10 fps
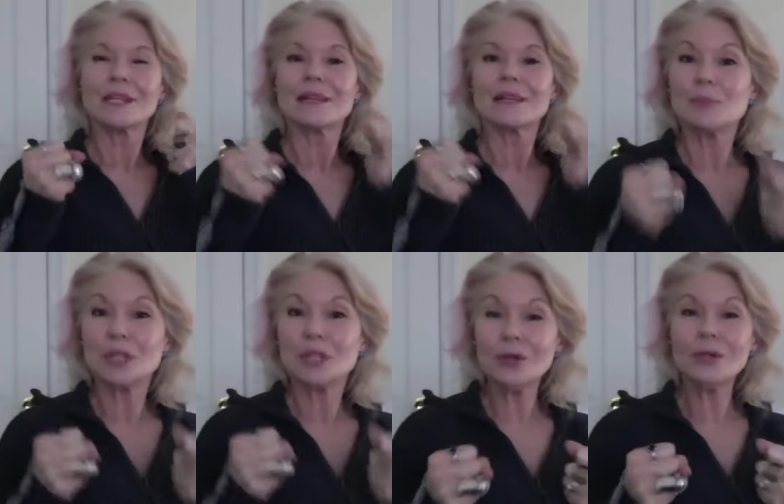
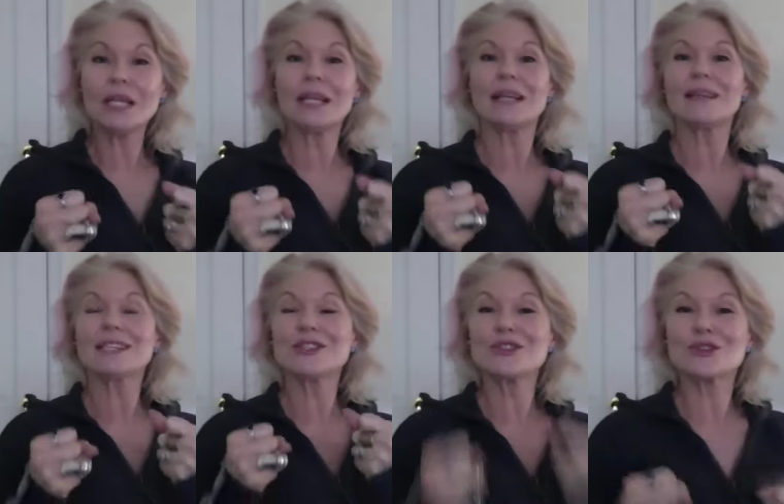beauty, the
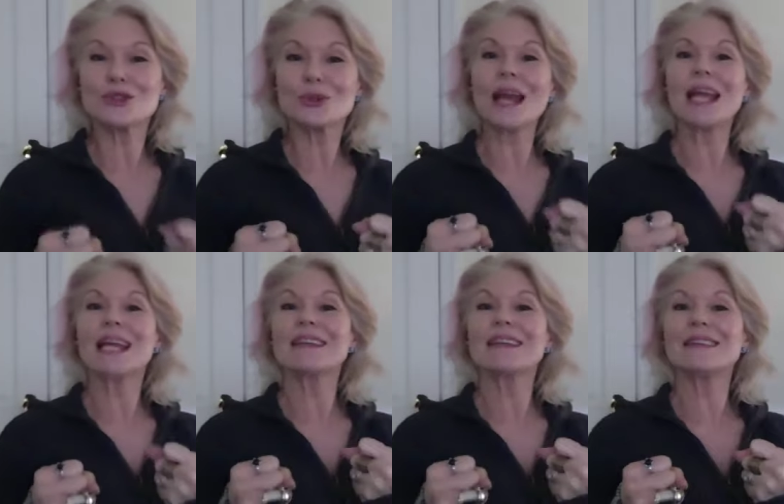
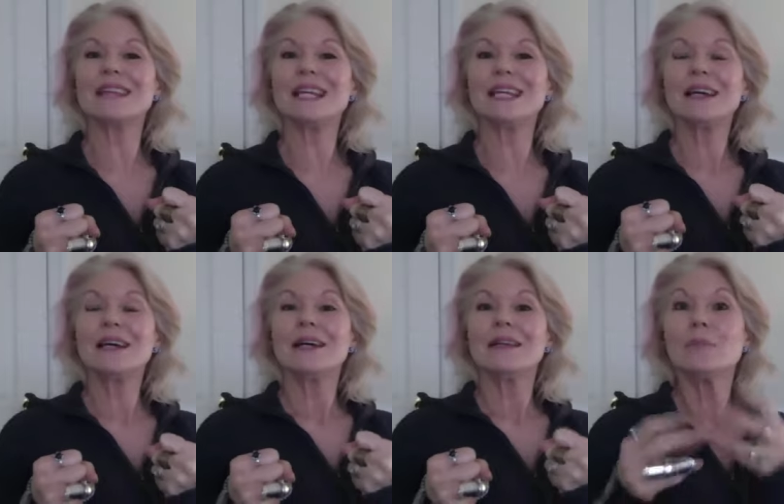strength, the
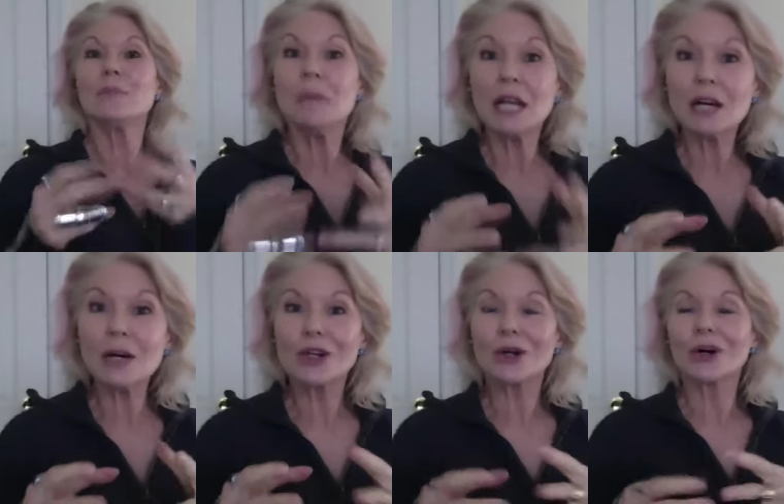
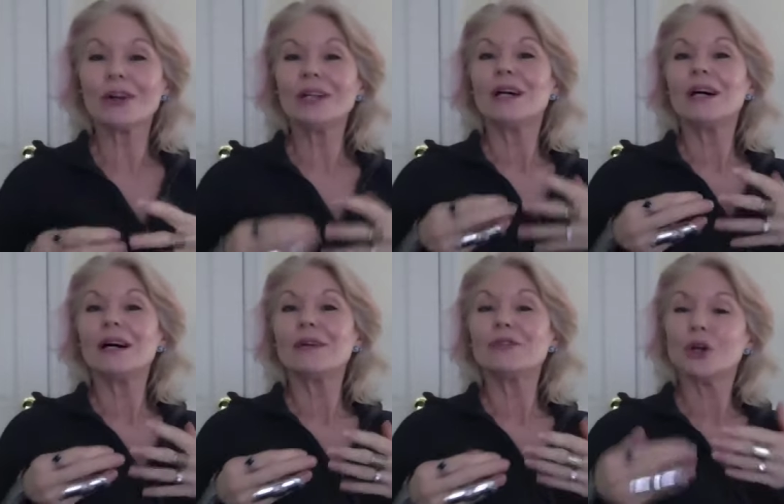miracle
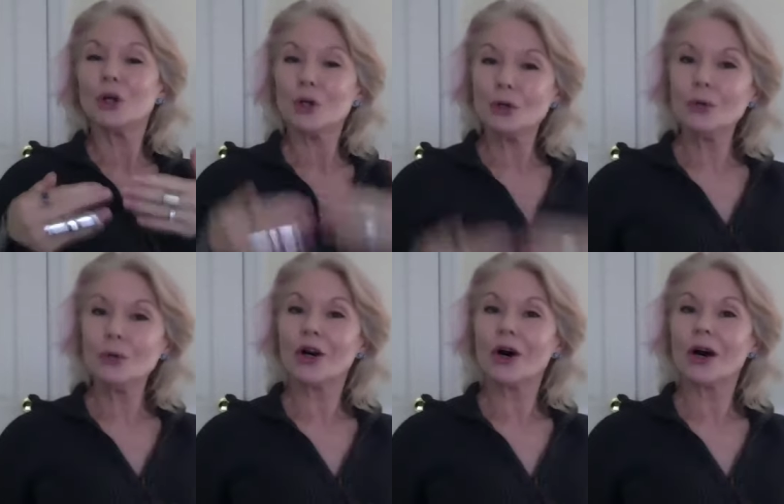of who we
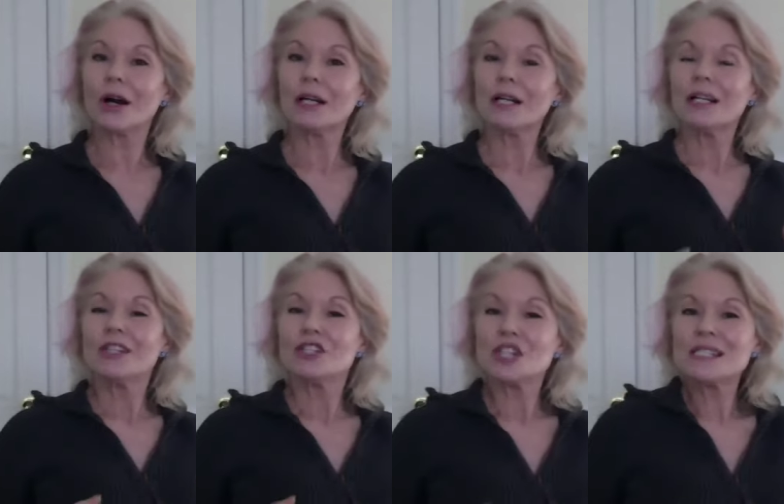are
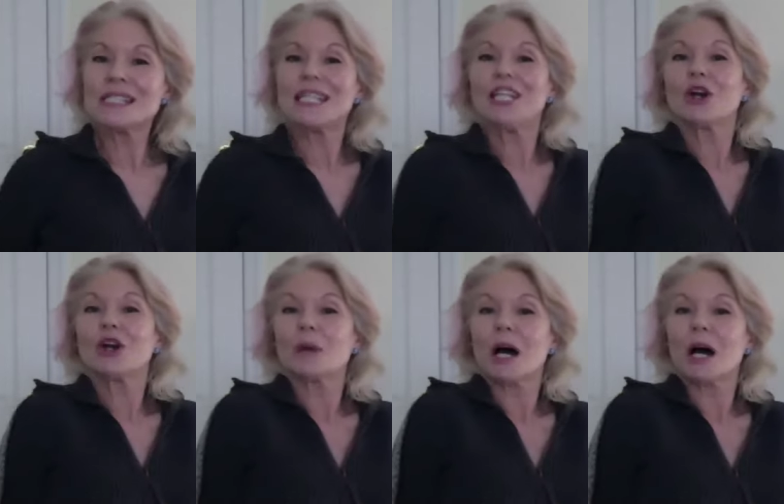just in our
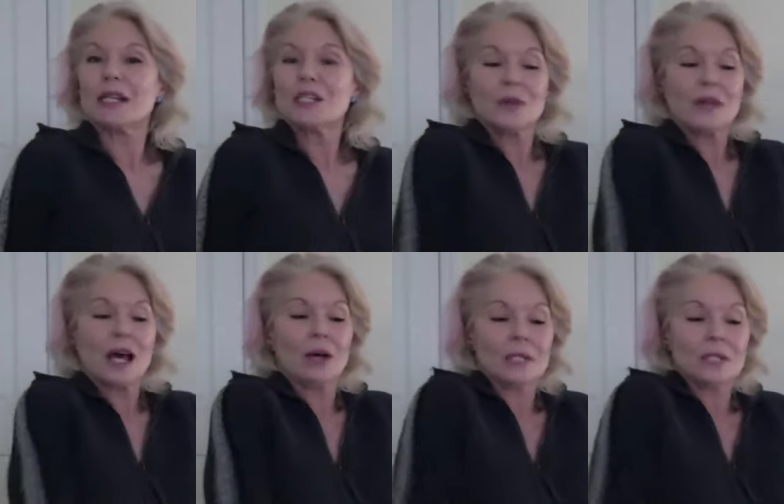bodies
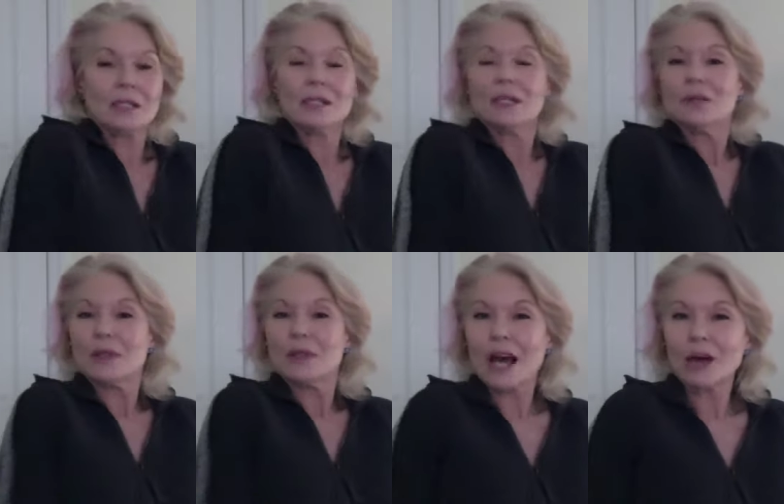without
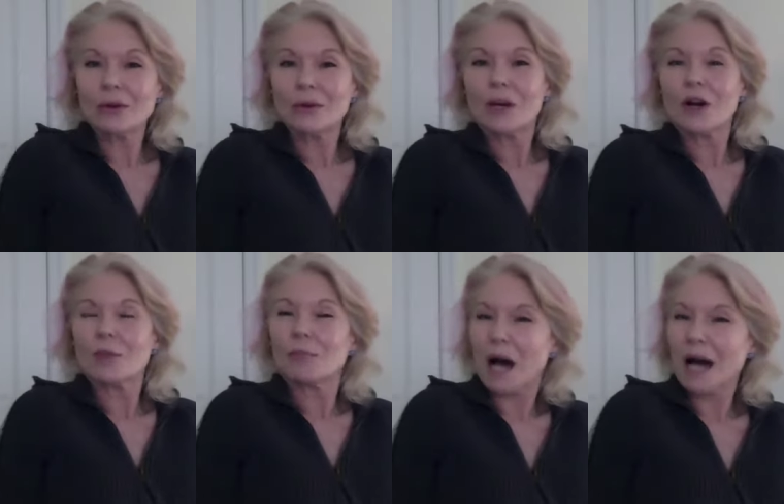what our
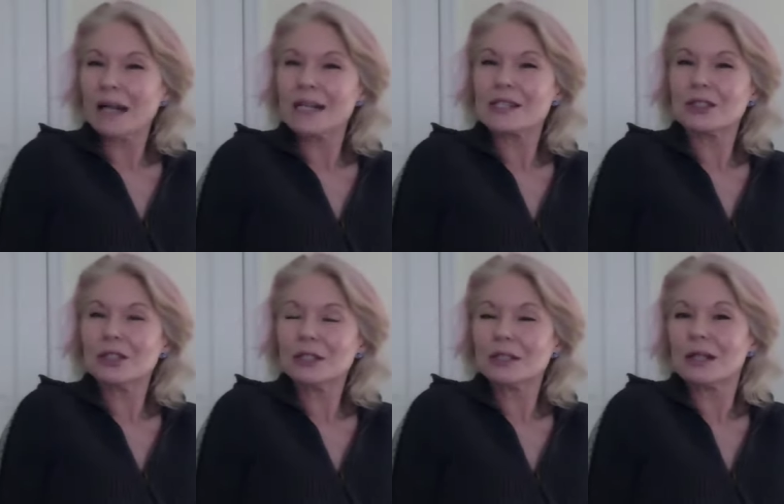bodies
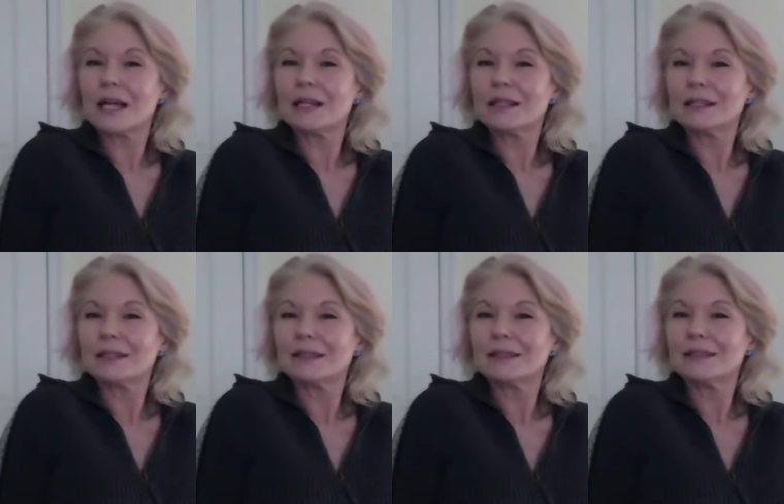look like.
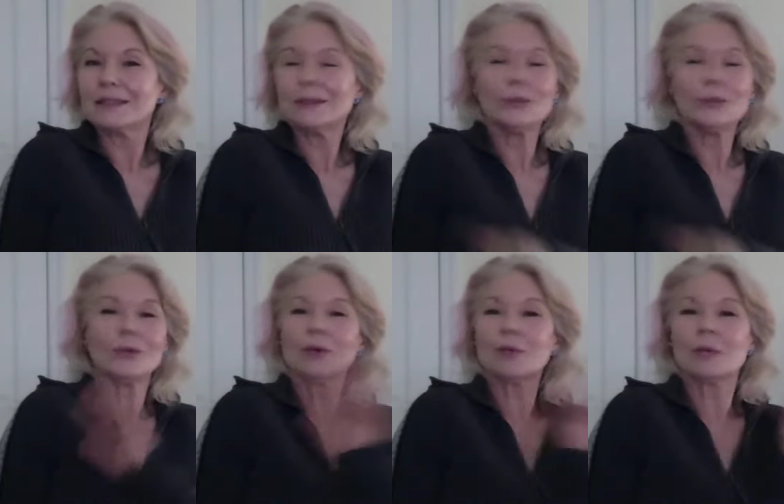
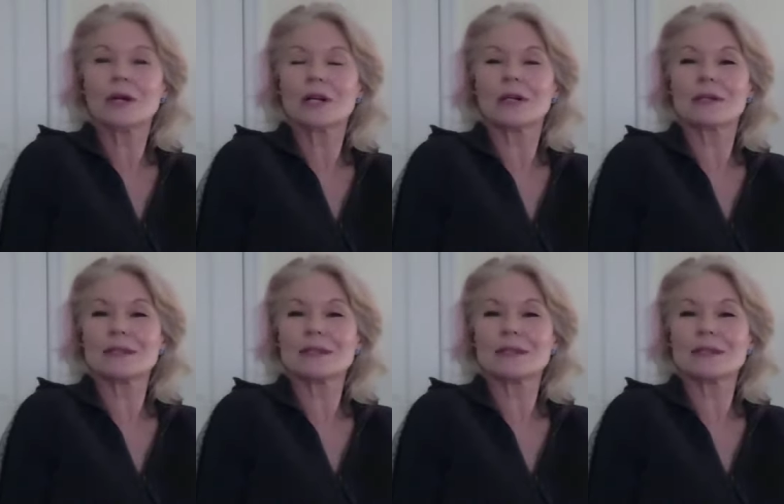We're miracles.